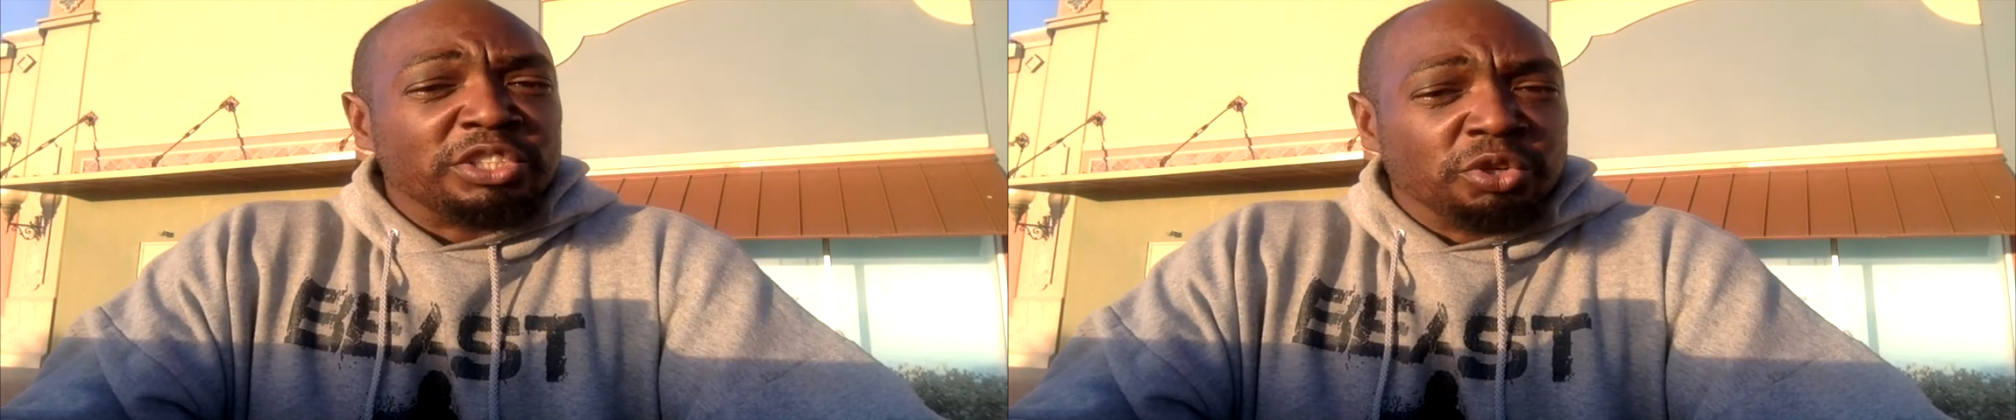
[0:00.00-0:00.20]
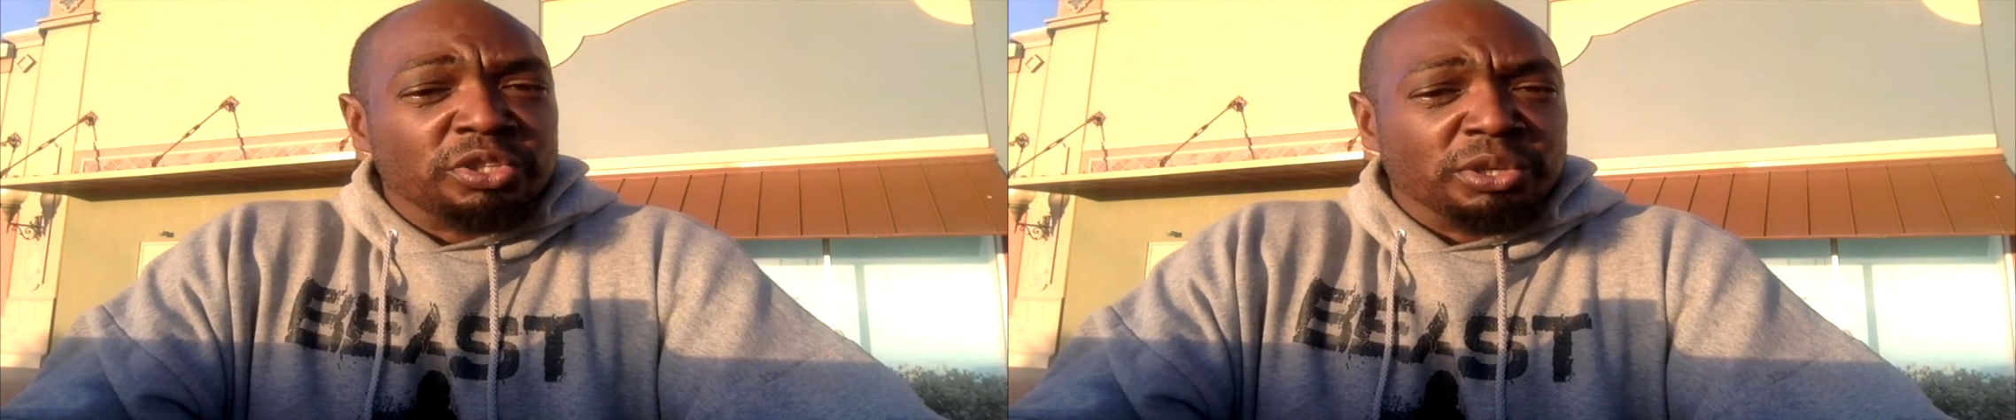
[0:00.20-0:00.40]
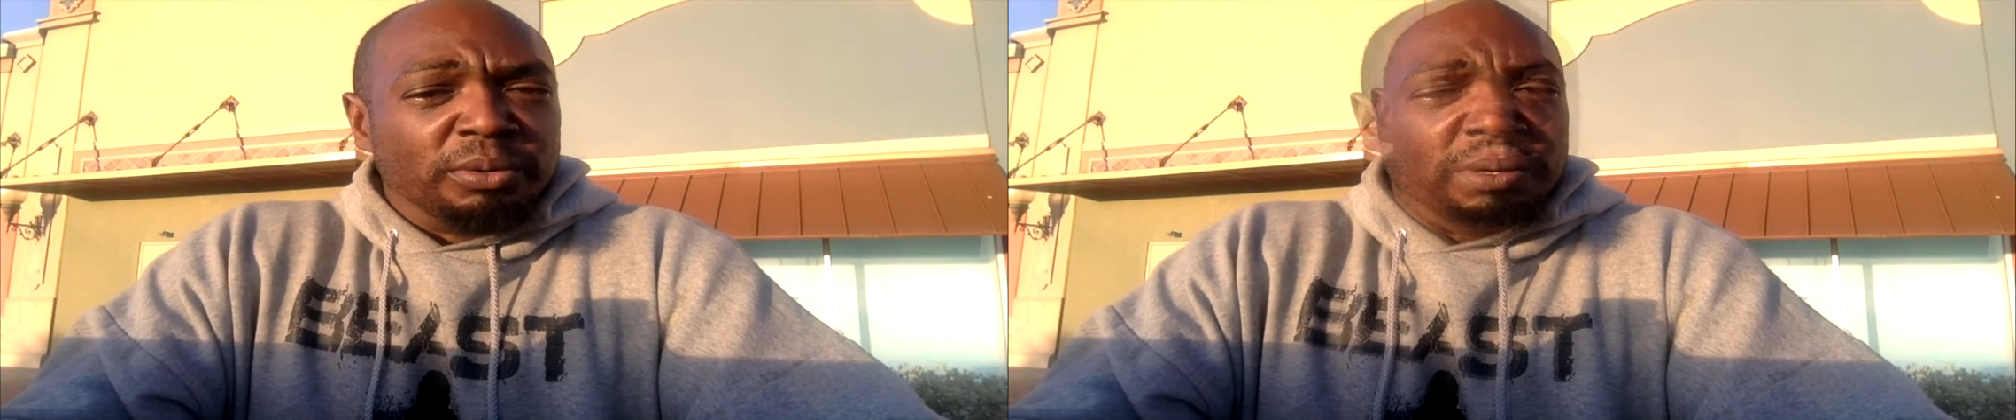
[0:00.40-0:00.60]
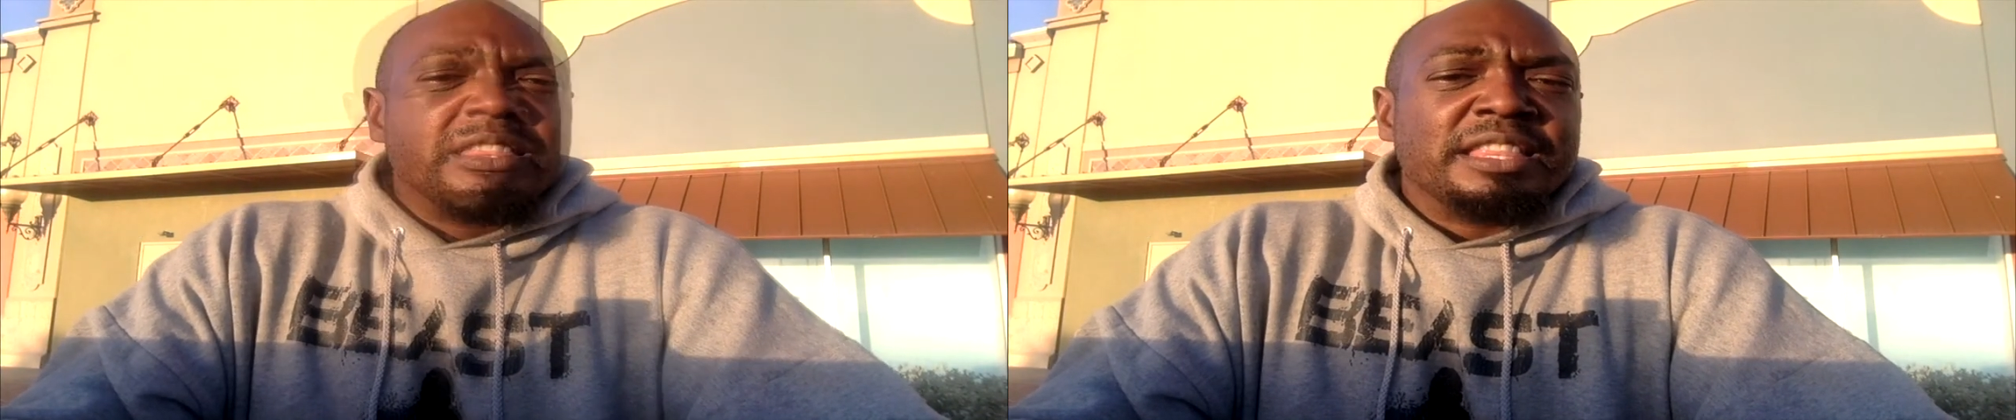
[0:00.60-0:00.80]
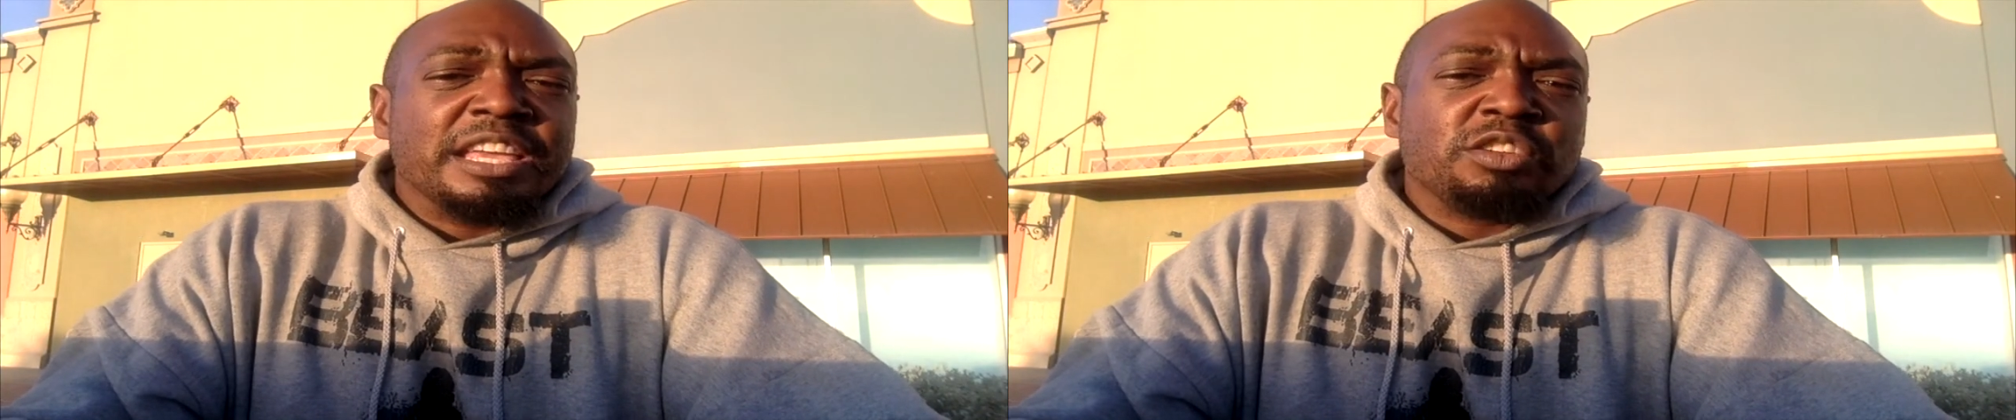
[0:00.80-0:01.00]
you're doing.
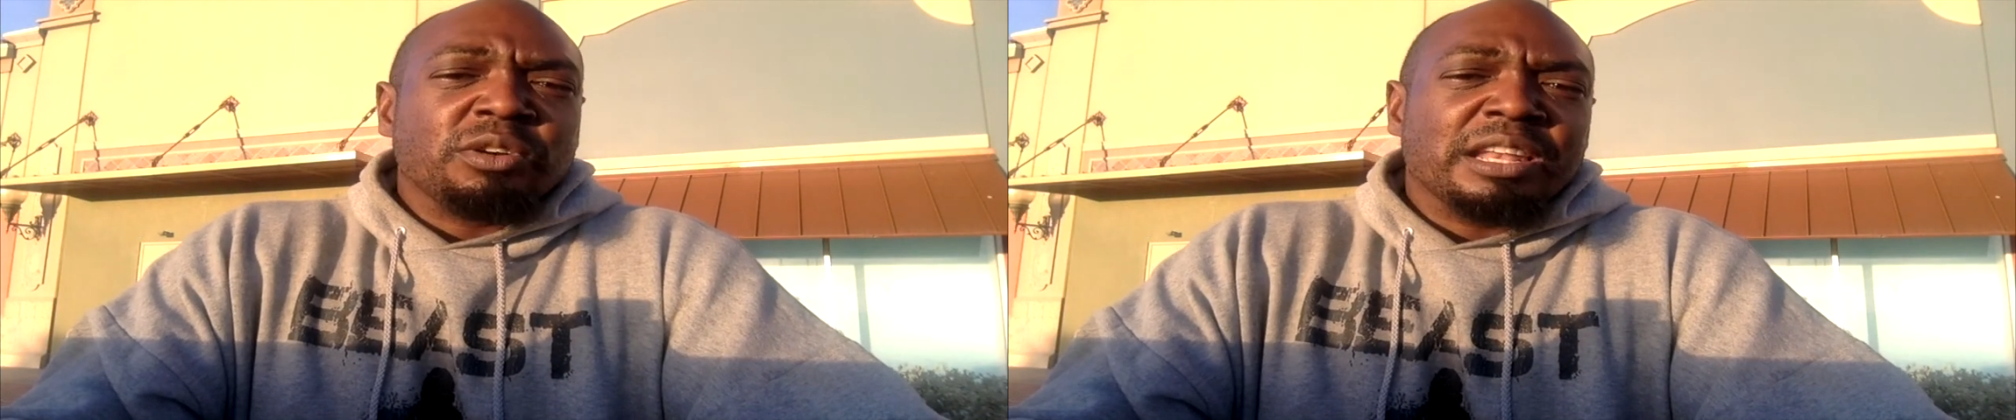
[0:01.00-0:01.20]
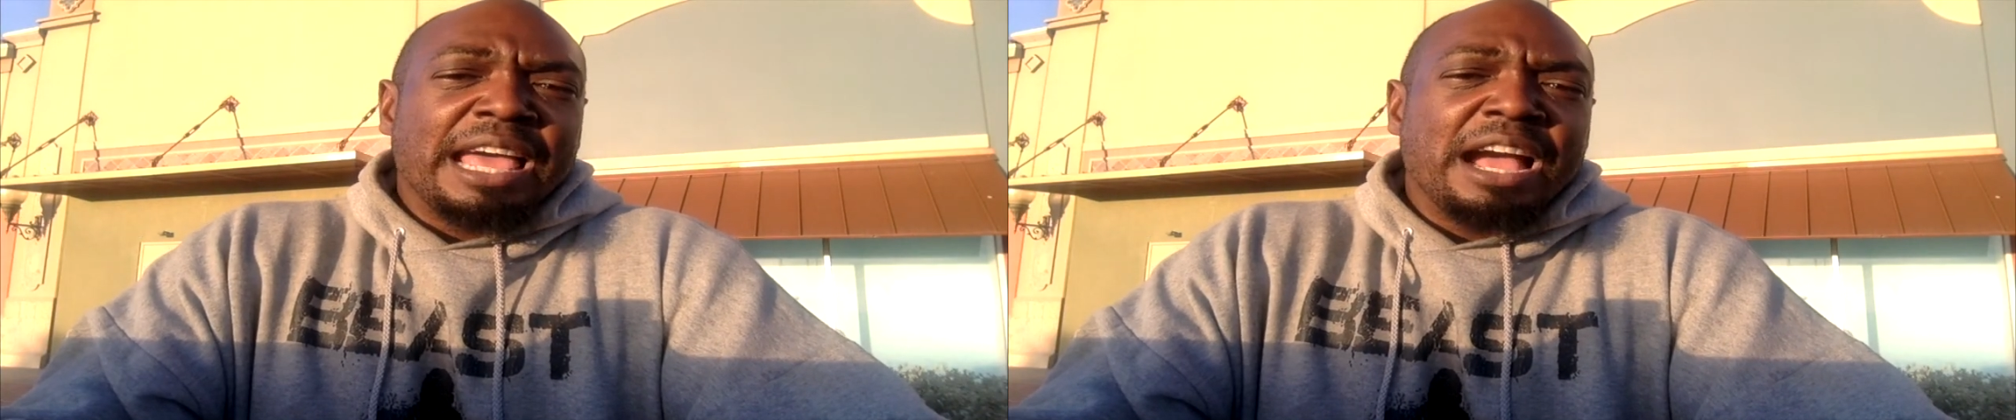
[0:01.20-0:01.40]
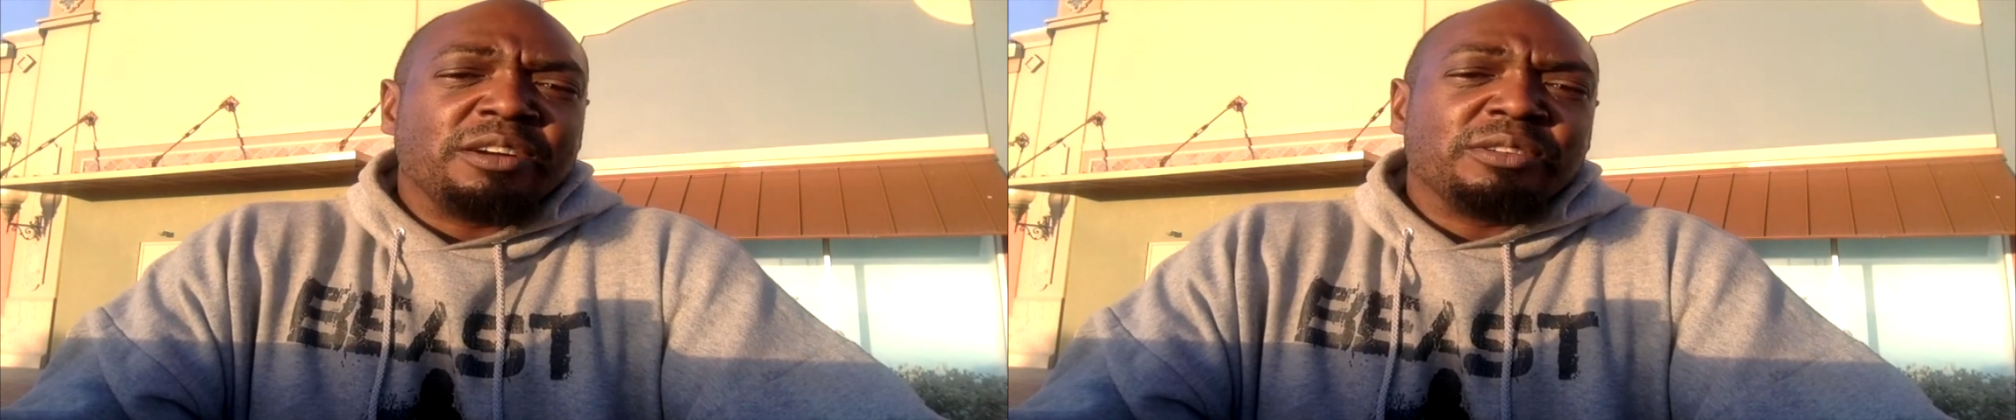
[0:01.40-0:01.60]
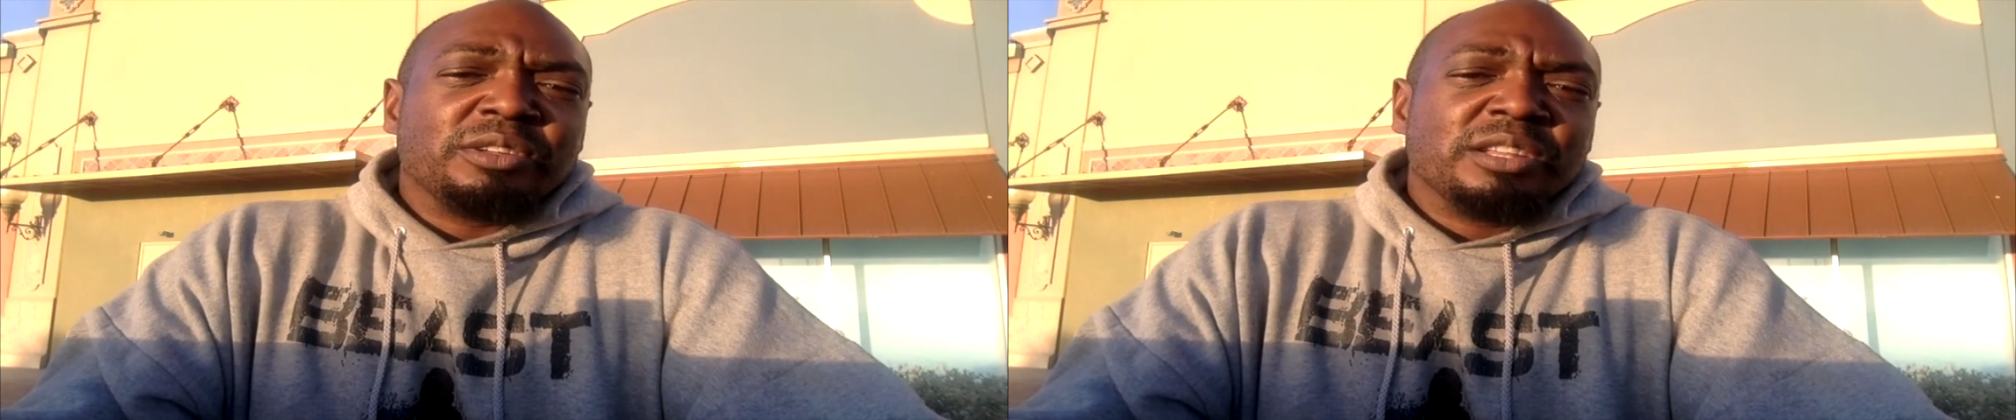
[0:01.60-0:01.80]
Then you allow